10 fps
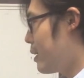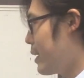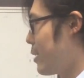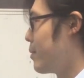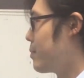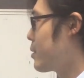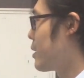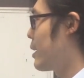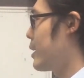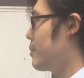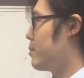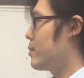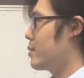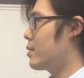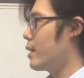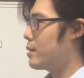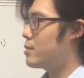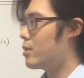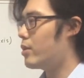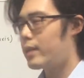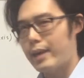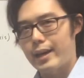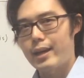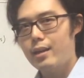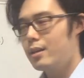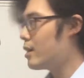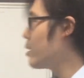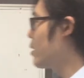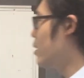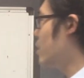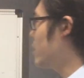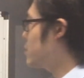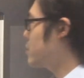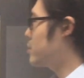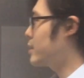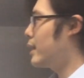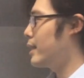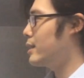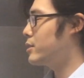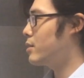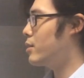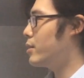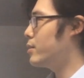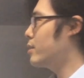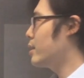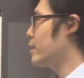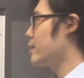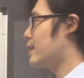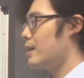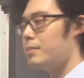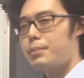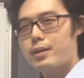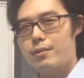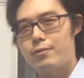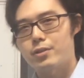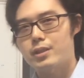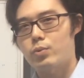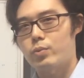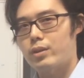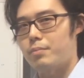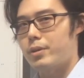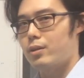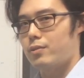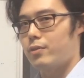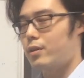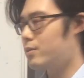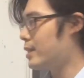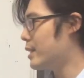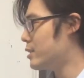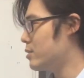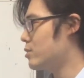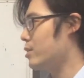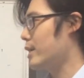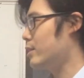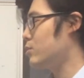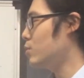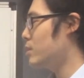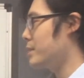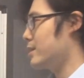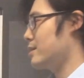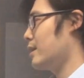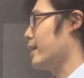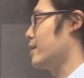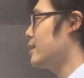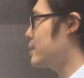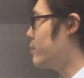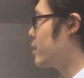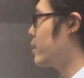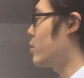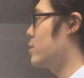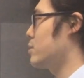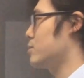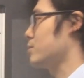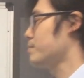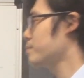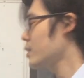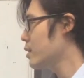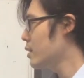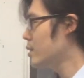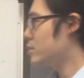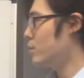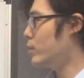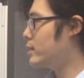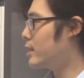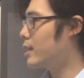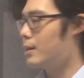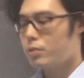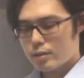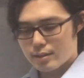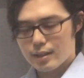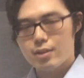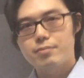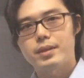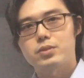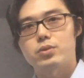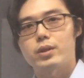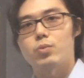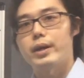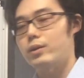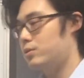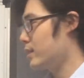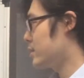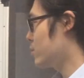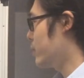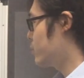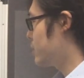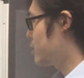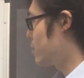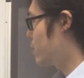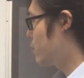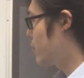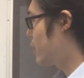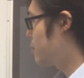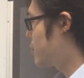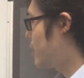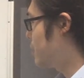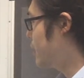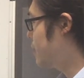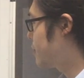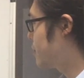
Now, that's okay. Horizontal dilation though, it can be a bit confusing when we compare it to vertical dilation, so I do want to make this clear. Let's have a look at horizontal. So once again, I'm going to start off by drawing y equals x squared, which is a regular parabola.